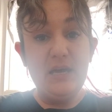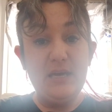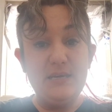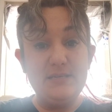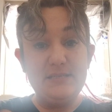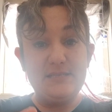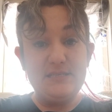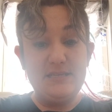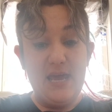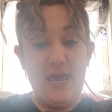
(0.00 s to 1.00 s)
is
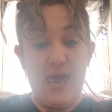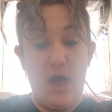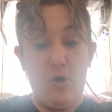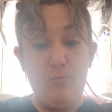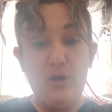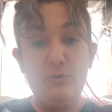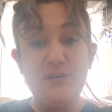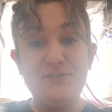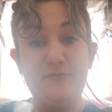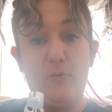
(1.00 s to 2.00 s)
take out my
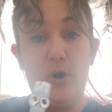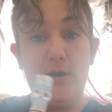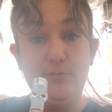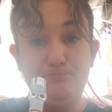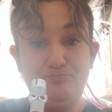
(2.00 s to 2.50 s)
reservoir.